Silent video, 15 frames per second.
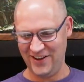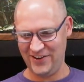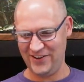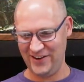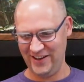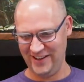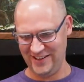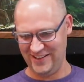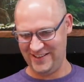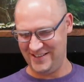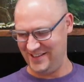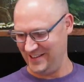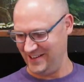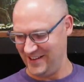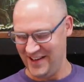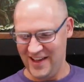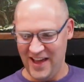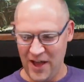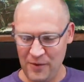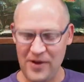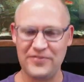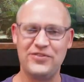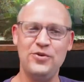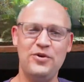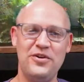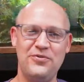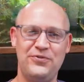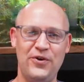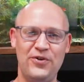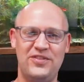All right, hey, we have
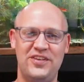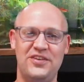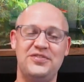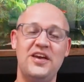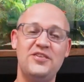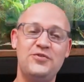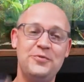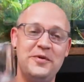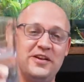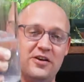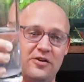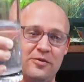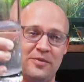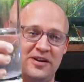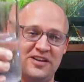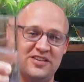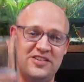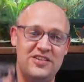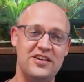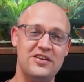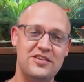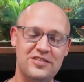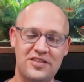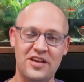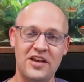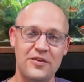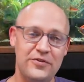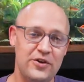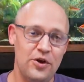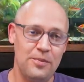200 folks here. Thanks for being here, everybody. Cheers.
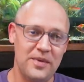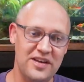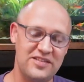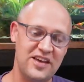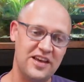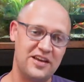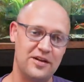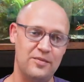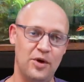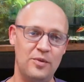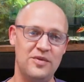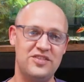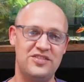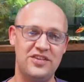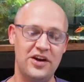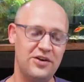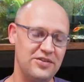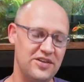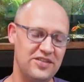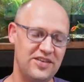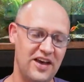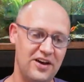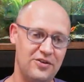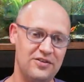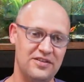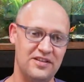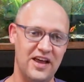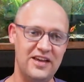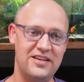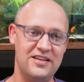If you don't mind taking a moment, sharing this out
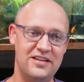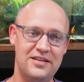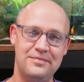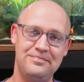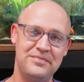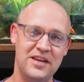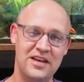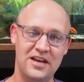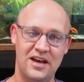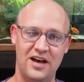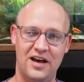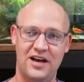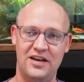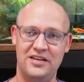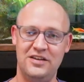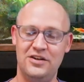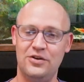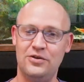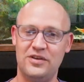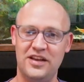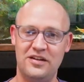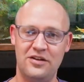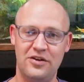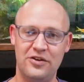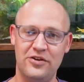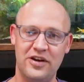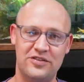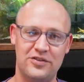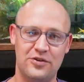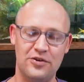and liking it, you know, getting all
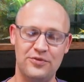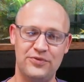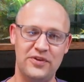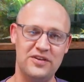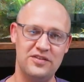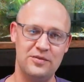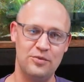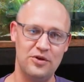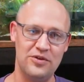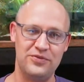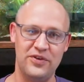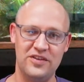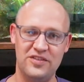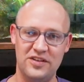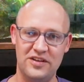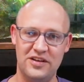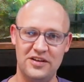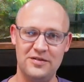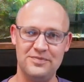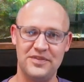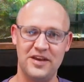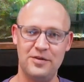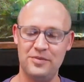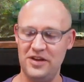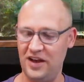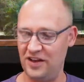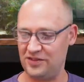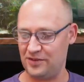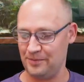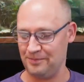your ex-girlfriends and boyfriends in here, that would be
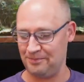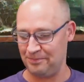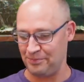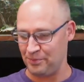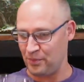awesome.